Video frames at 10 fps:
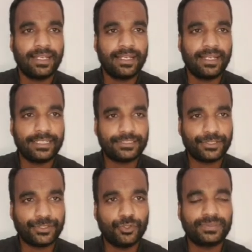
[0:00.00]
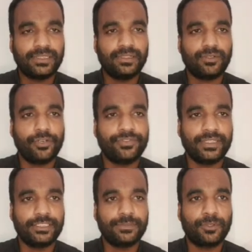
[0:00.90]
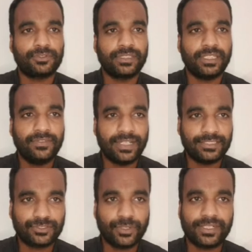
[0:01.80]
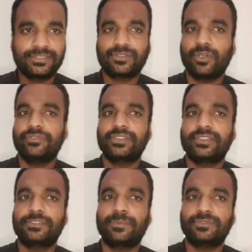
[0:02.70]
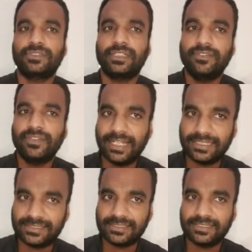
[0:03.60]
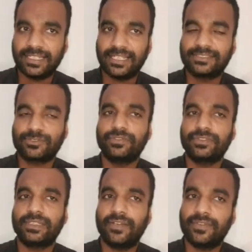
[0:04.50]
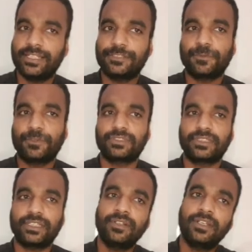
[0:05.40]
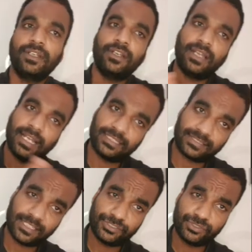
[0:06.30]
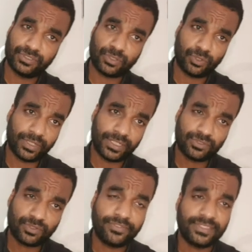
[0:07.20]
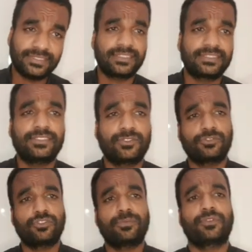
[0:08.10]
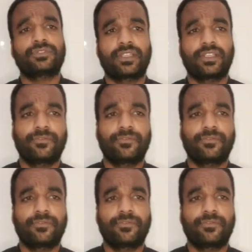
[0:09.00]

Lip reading: S cube's coefficient is positive, S squared's coefficient is positive, S, that's coefficient 11 is positive, S raised to 0, its coefficient 6 is also positive.